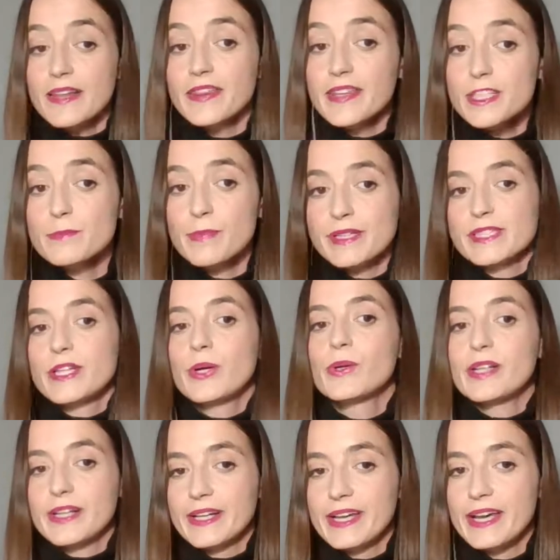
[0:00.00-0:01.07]
In this
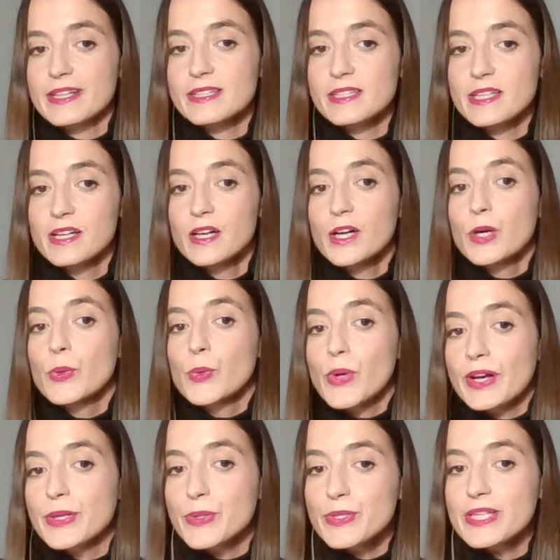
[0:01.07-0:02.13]
particular case,
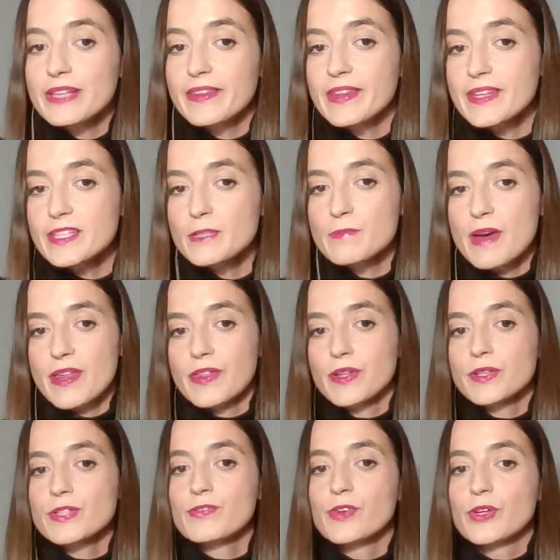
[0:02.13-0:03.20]
we are using these
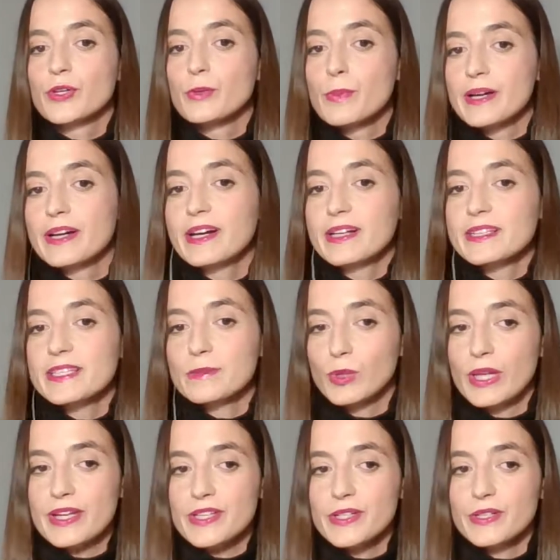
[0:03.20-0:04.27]
methods for numerical
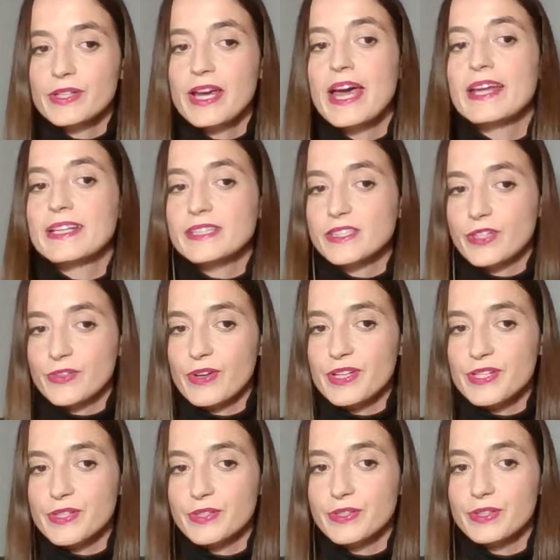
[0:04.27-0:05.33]
simulation and
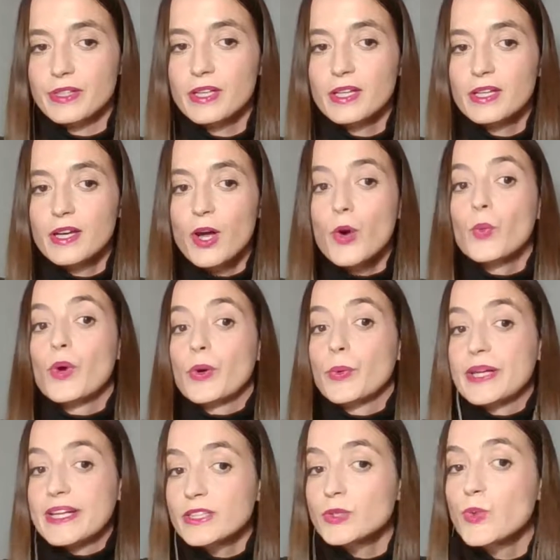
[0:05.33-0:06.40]
integration,
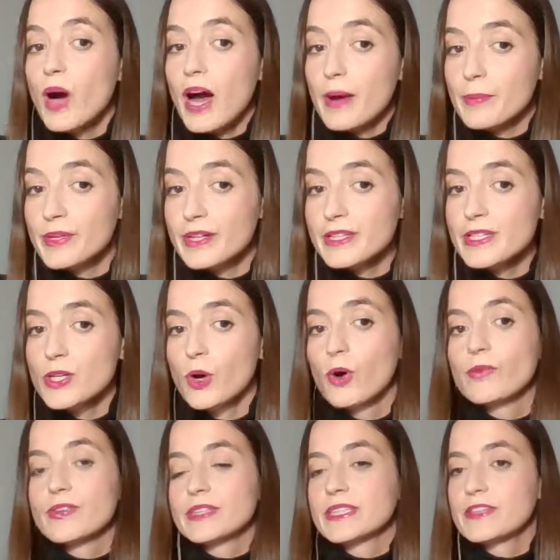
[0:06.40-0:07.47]
where we need to average
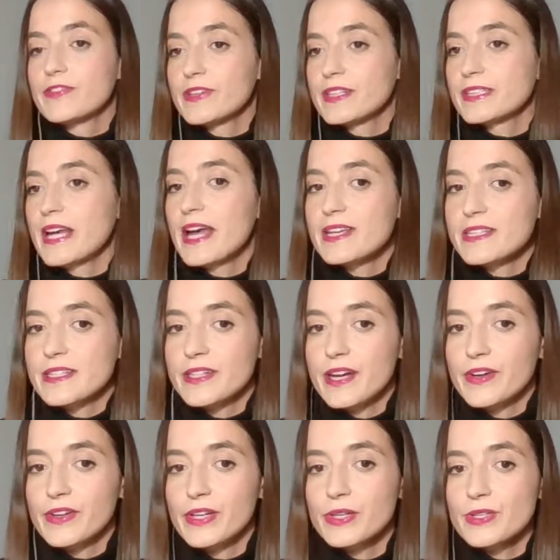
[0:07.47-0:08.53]
over different
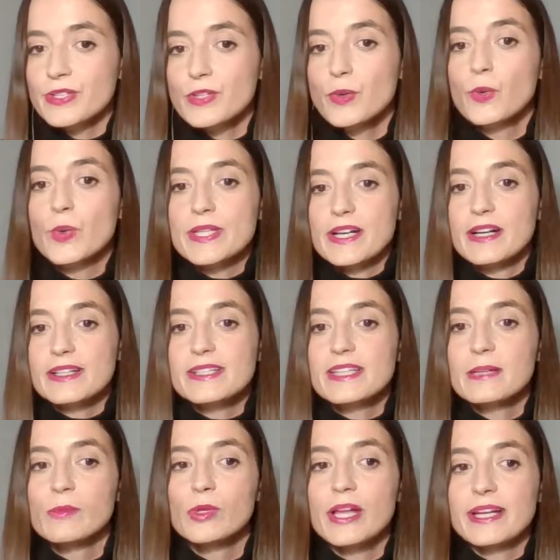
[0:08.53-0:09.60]
scenarios which are
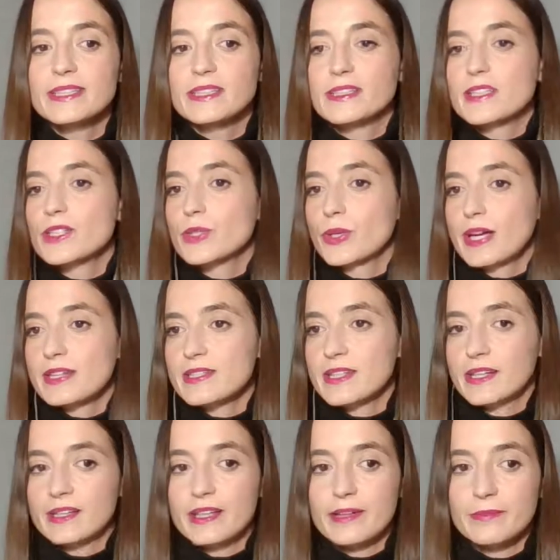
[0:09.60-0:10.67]
simulated
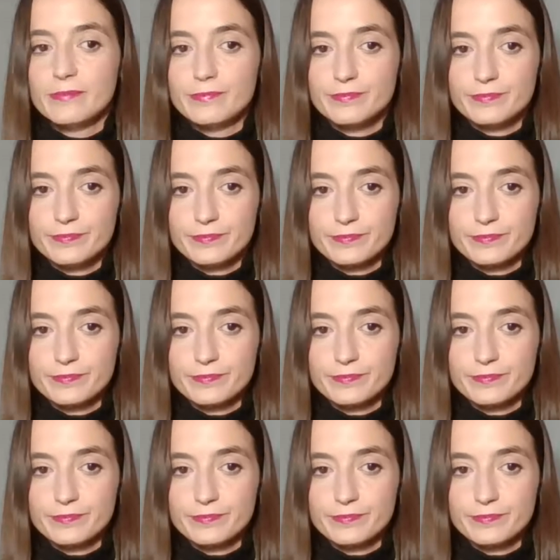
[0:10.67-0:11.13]
stochastically.